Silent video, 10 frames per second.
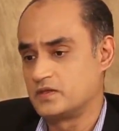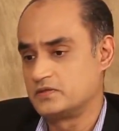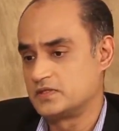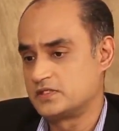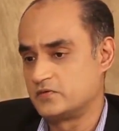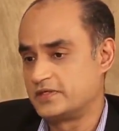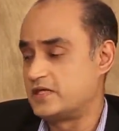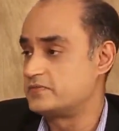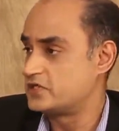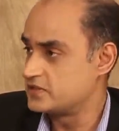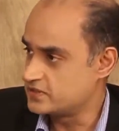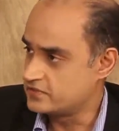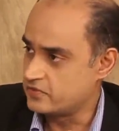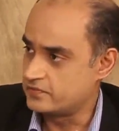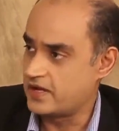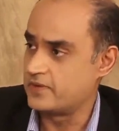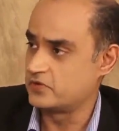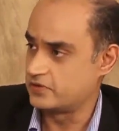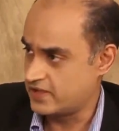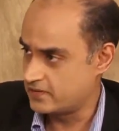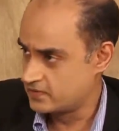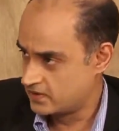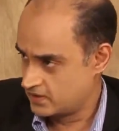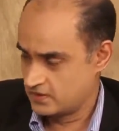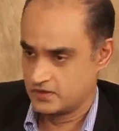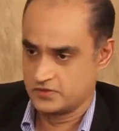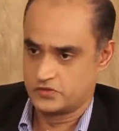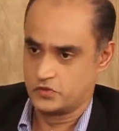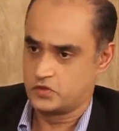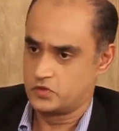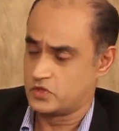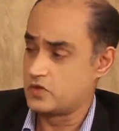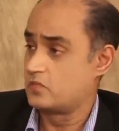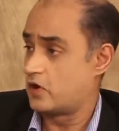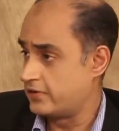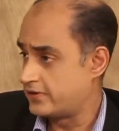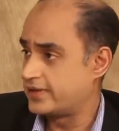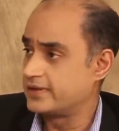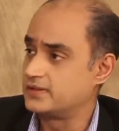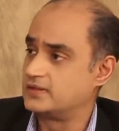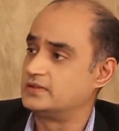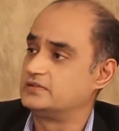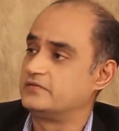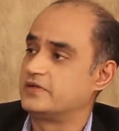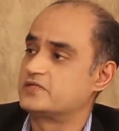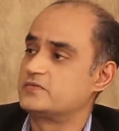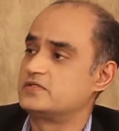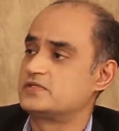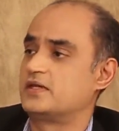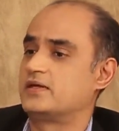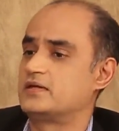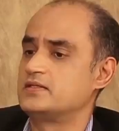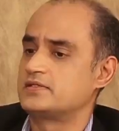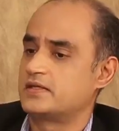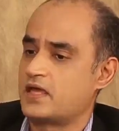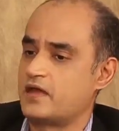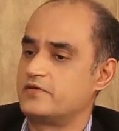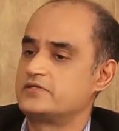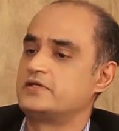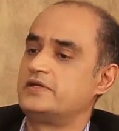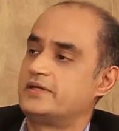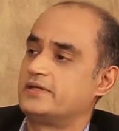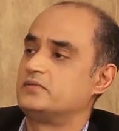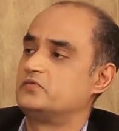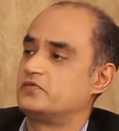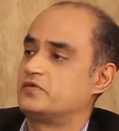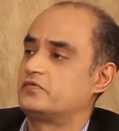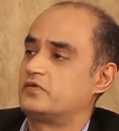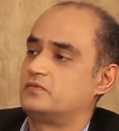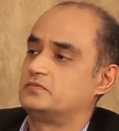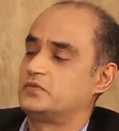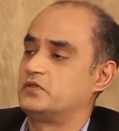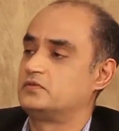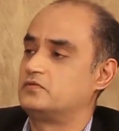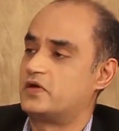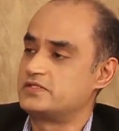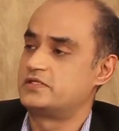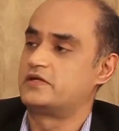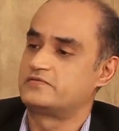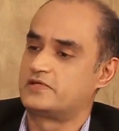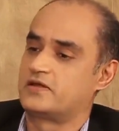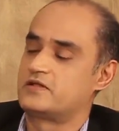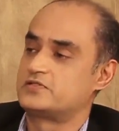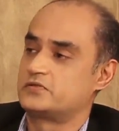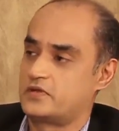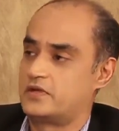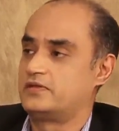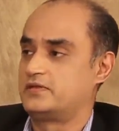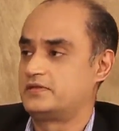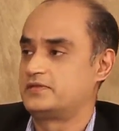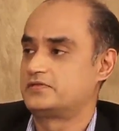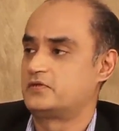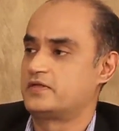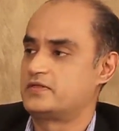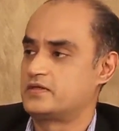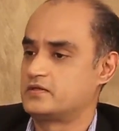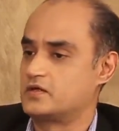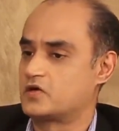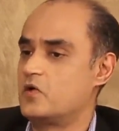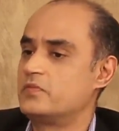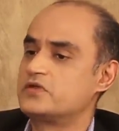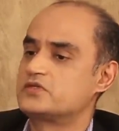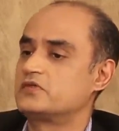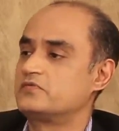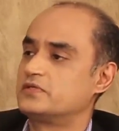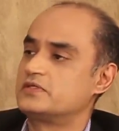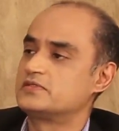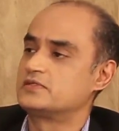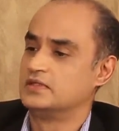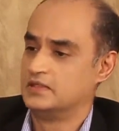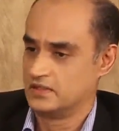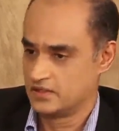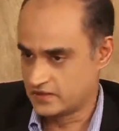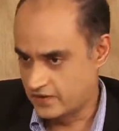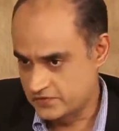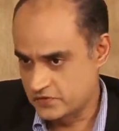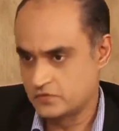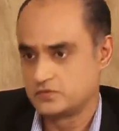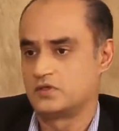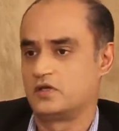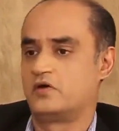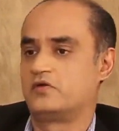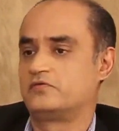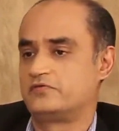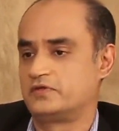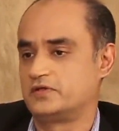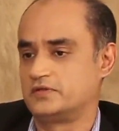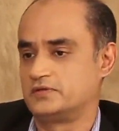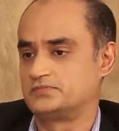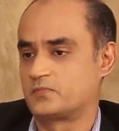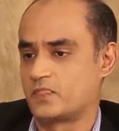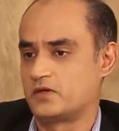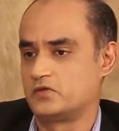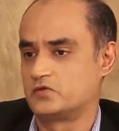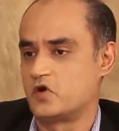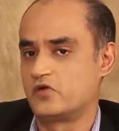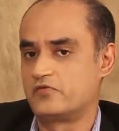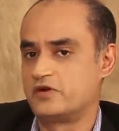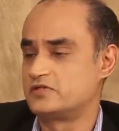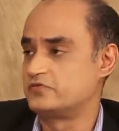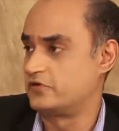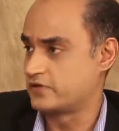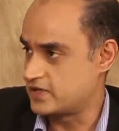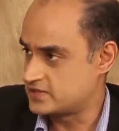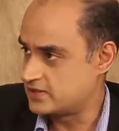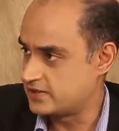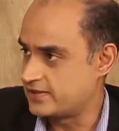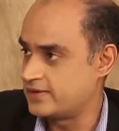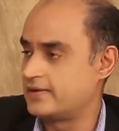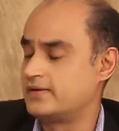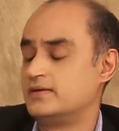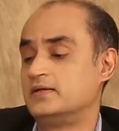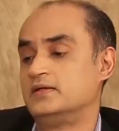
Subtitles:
this will keep changing from time to time. So you keep monitoring the various business cycles and have agility in moving from one set of cycles to another. So I think a combination of this gives you a lot of confidence in forecasting ahead,